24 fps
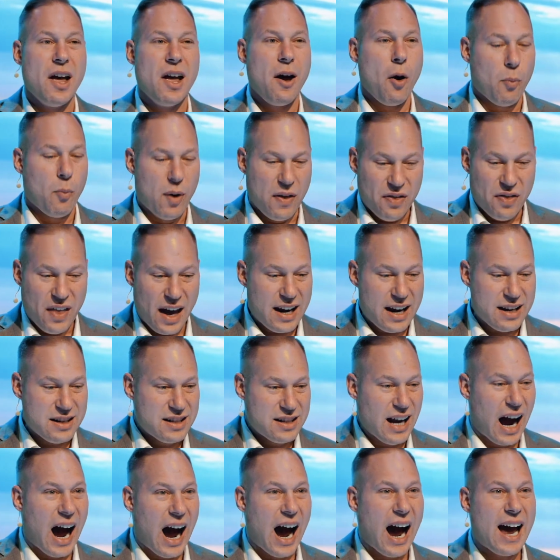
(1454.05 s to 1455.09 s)
when they
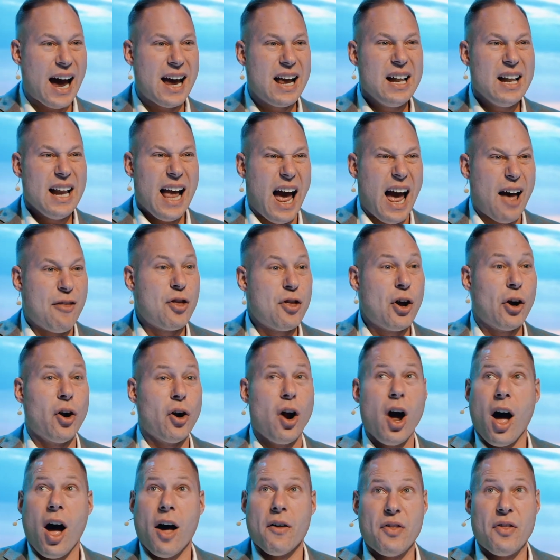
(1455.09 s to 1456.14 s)
die and they're,
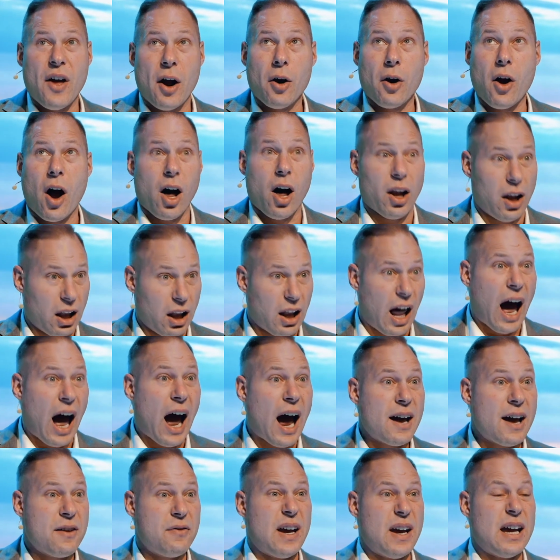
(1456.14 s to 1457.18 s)
they're
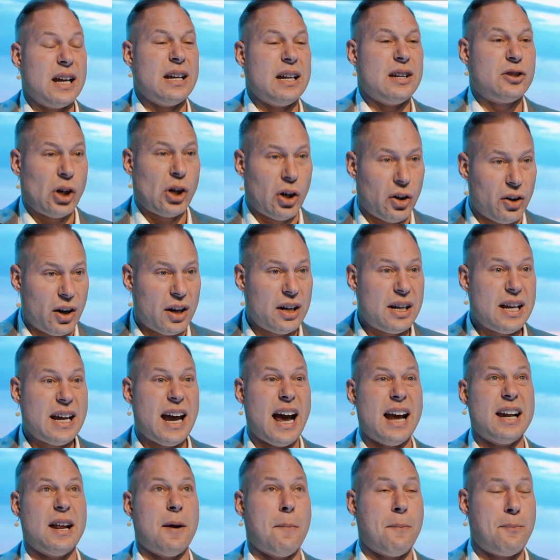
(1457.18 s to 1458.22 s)
alive in eternity
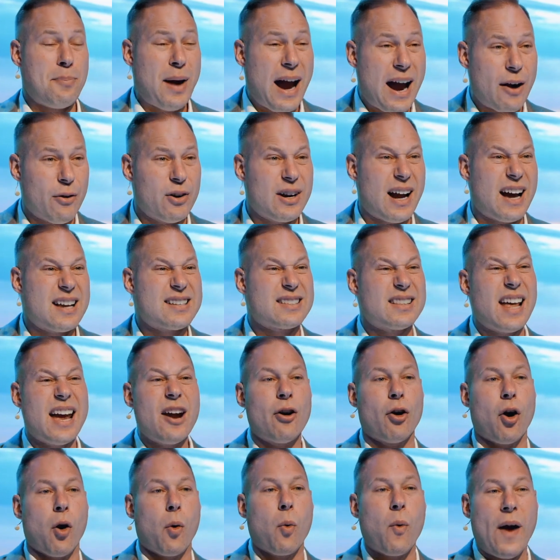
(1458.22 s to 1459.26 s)
and in paradise, they are
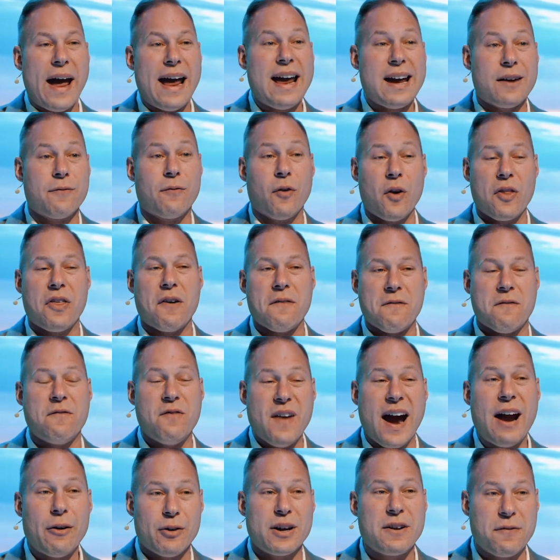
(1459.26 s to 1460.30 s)
awake for the
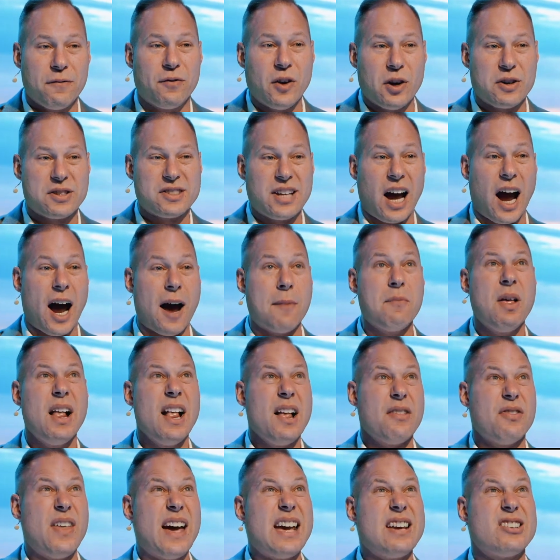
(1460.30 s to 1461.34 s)
very first time.
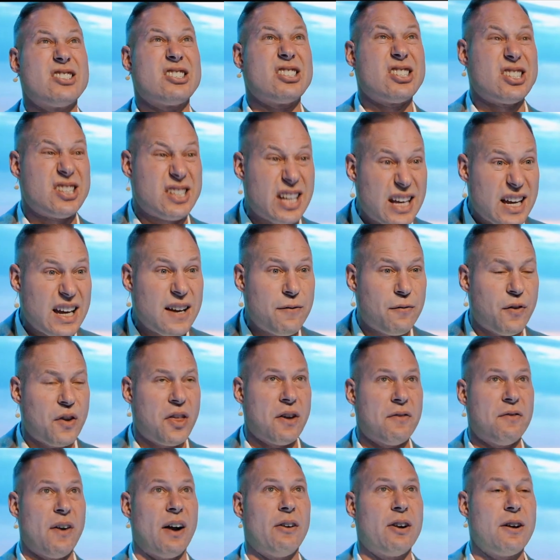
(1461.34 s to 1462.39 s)
They see for the
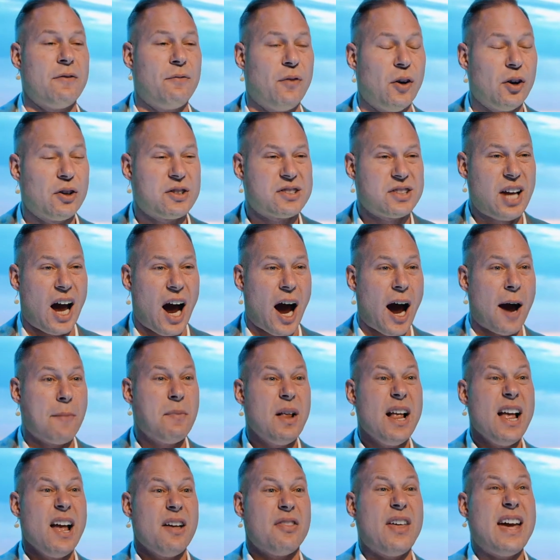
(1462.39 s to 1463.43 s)
very first time.
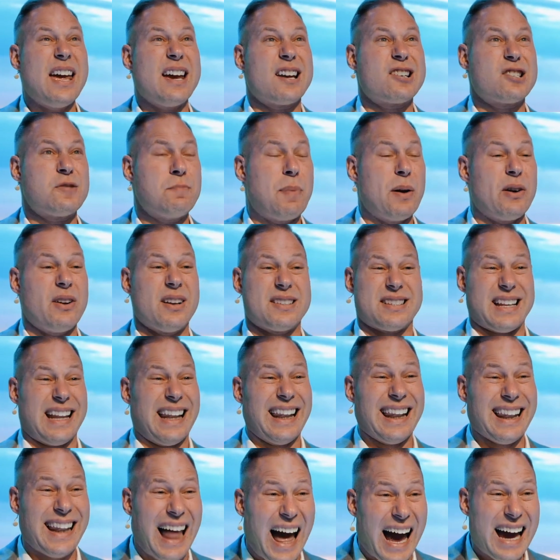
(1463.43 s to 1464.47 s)
They experience
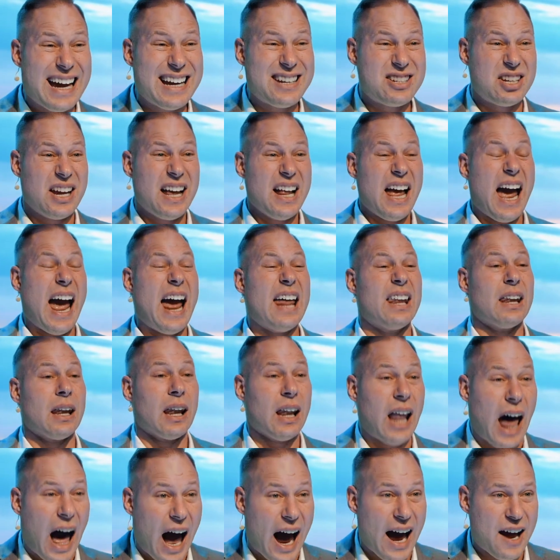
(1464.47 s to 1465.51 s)
light and
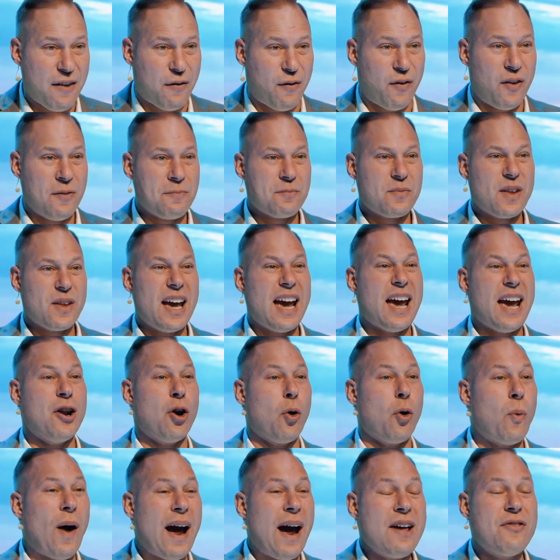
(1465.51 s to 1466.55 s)
life in a
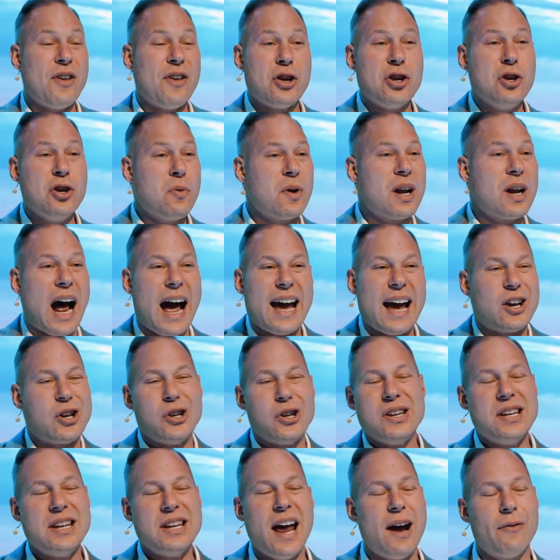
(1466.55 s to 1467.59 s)
way that you and I could
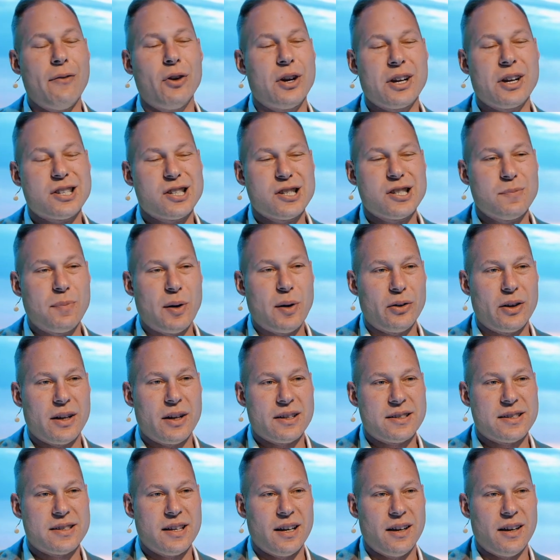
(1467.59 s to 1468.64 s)
never
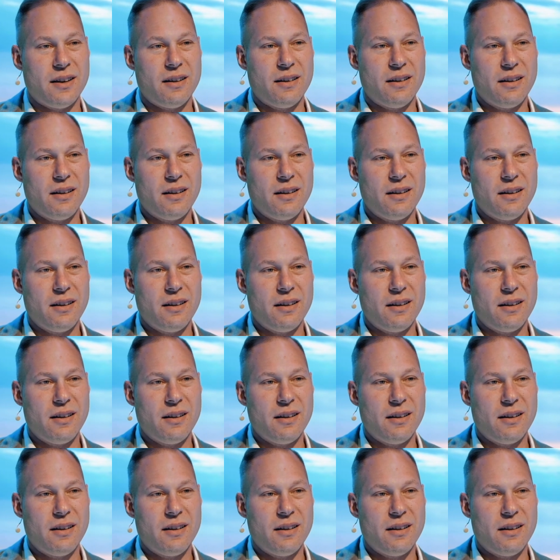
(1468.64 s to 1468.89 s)
experience it